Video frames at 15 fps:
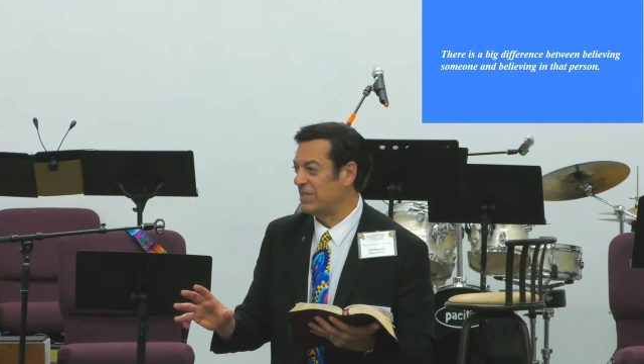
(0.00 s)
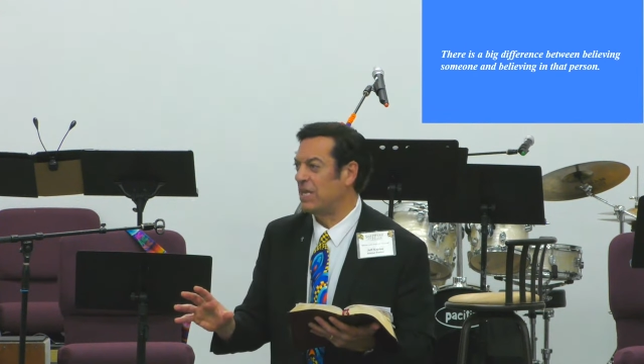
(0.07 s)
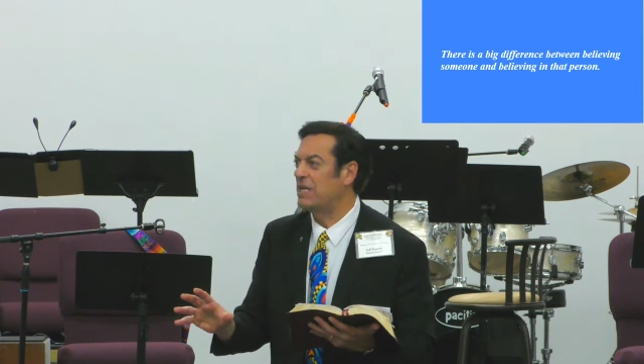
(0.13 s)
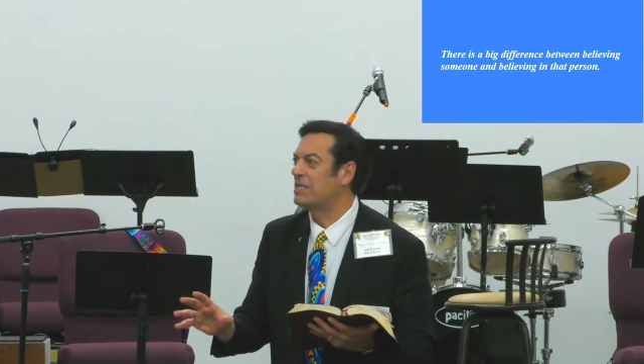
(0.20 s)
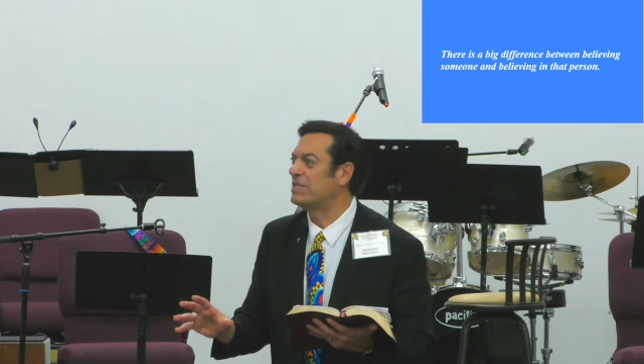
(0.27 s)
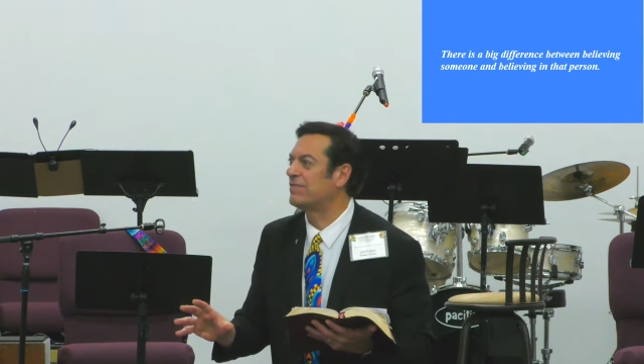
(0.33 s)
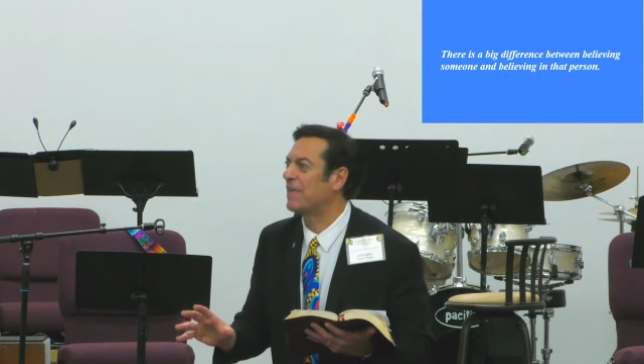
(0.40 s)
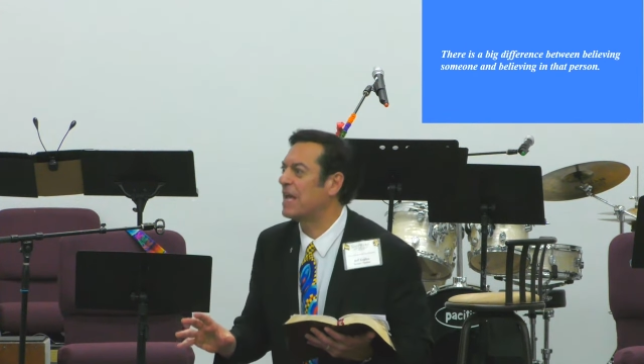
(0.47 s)
It
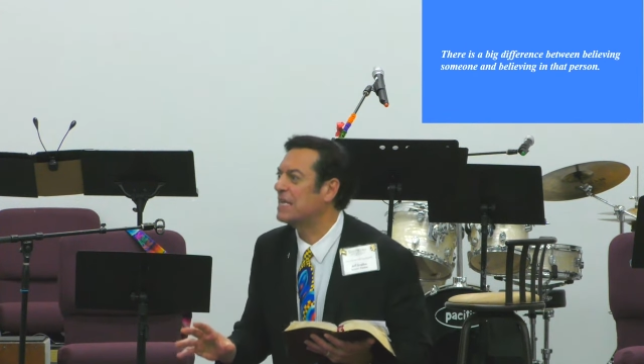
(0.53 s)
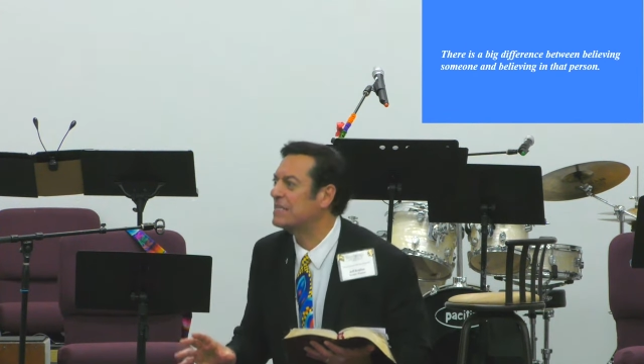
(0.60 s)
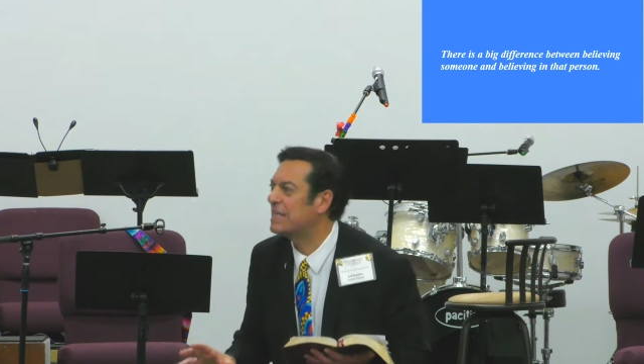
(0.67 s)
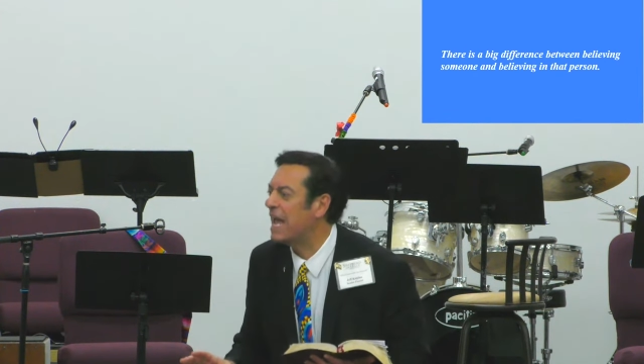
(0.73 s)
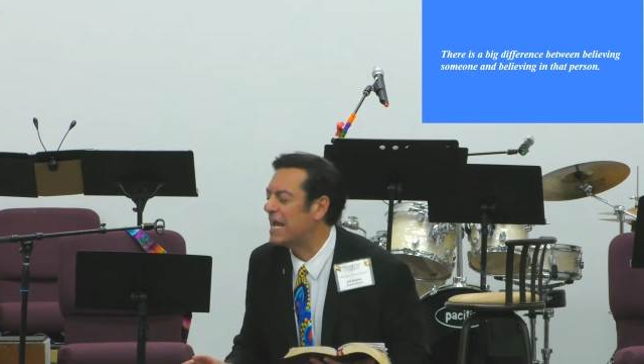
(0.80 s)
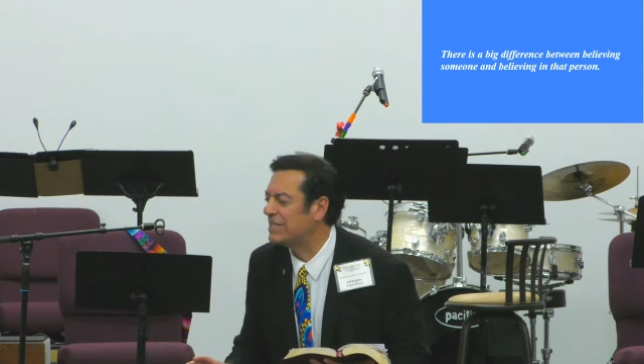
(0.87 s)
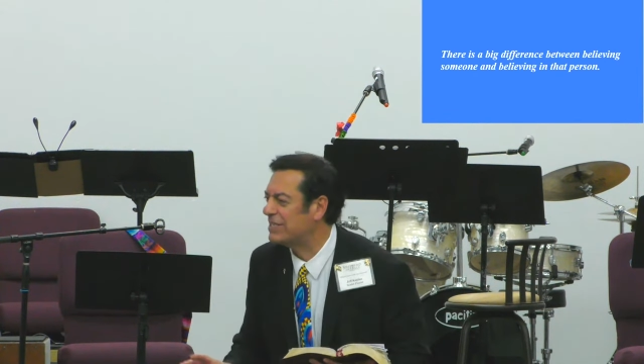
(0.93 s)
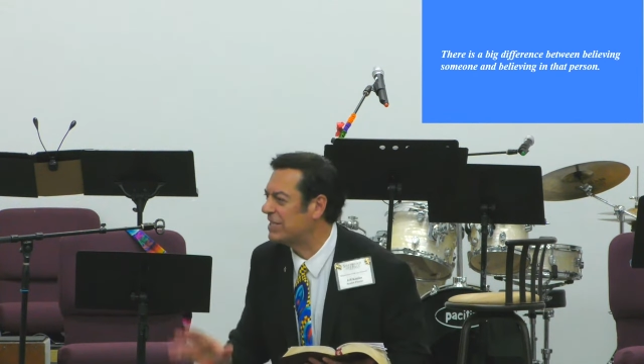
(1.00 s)
is
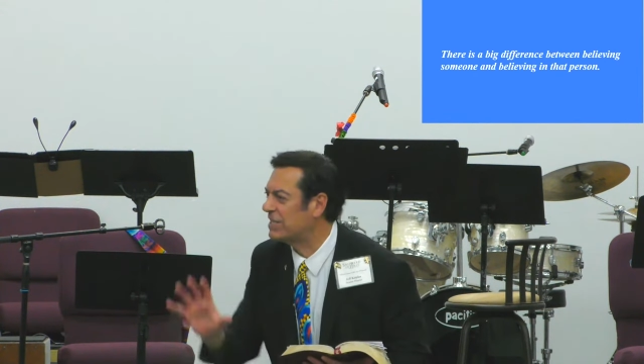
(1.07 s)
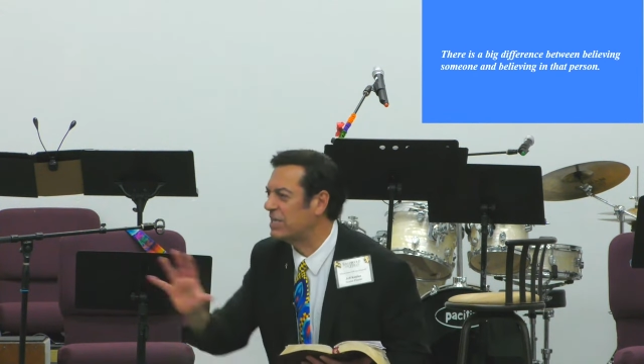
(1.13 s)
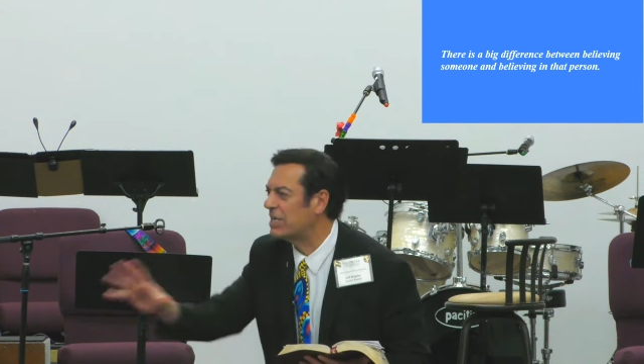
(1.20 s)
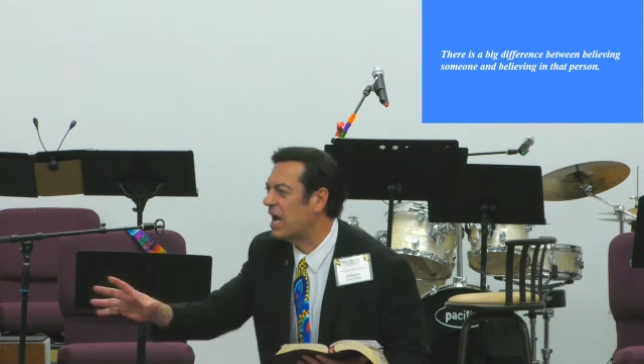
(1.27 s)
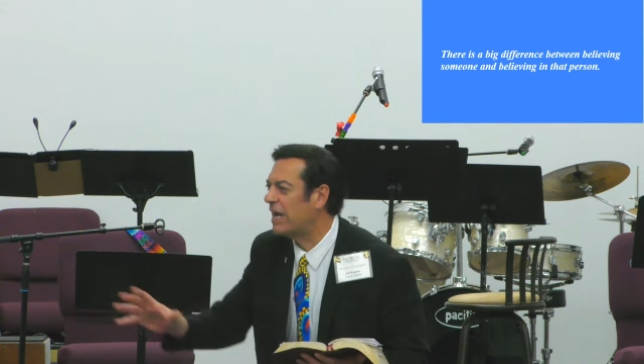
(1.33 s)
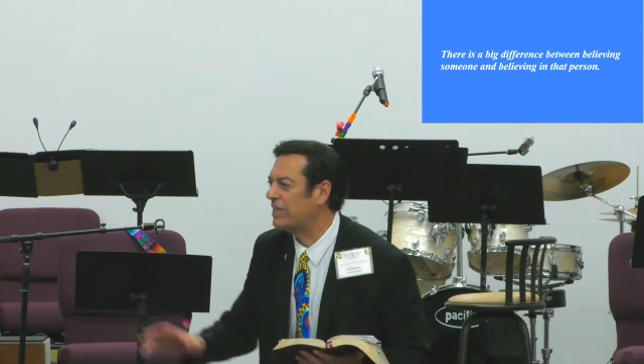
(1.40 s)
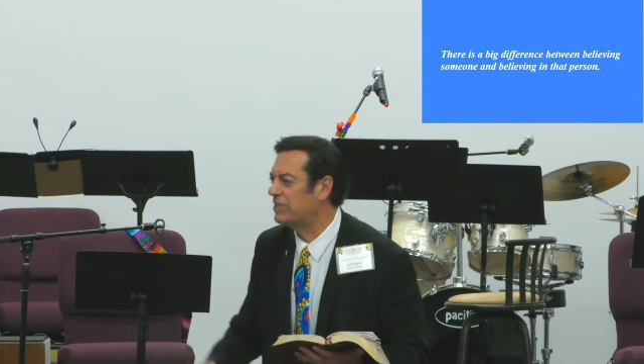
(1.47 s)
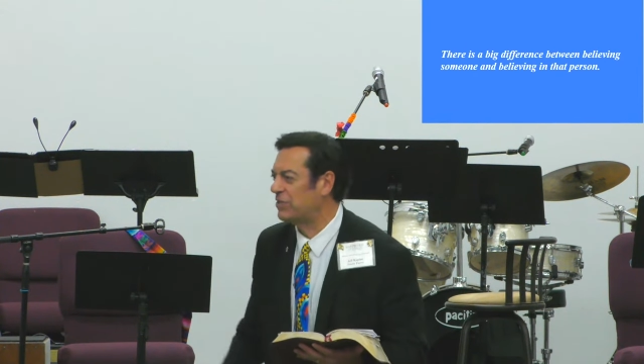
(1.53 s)
fantastic. You got
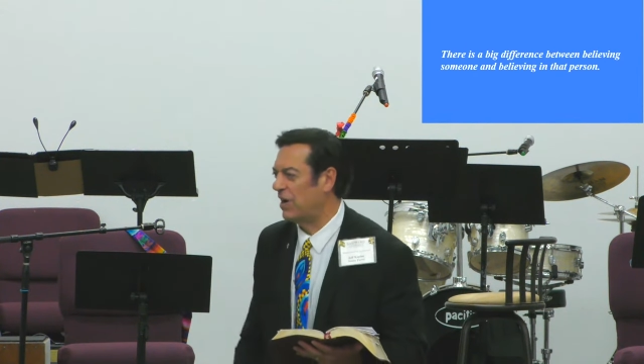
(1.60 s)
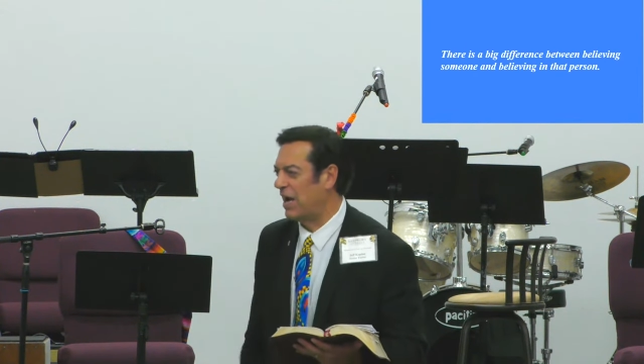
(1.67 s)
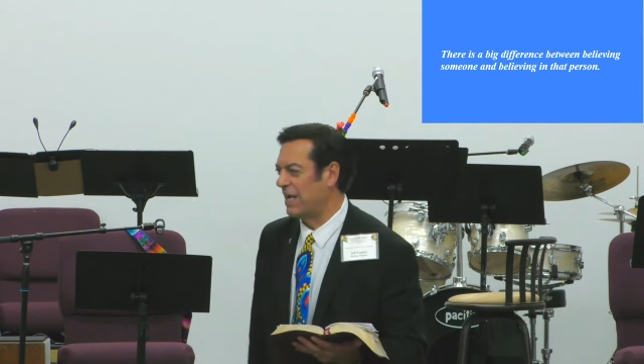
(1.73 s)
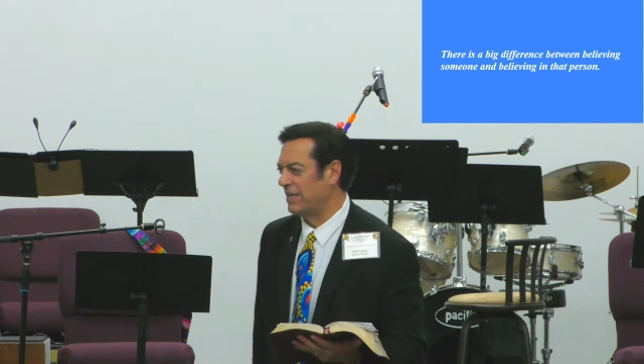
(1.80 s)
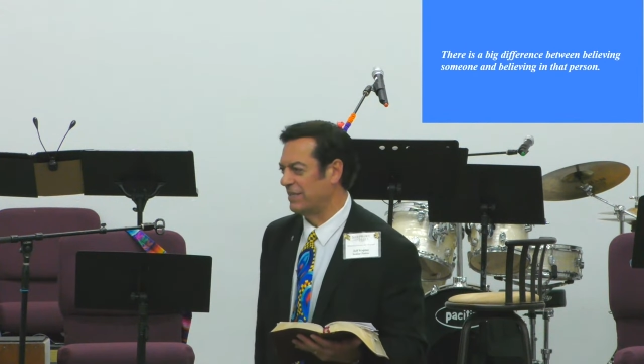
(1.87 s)
to try it.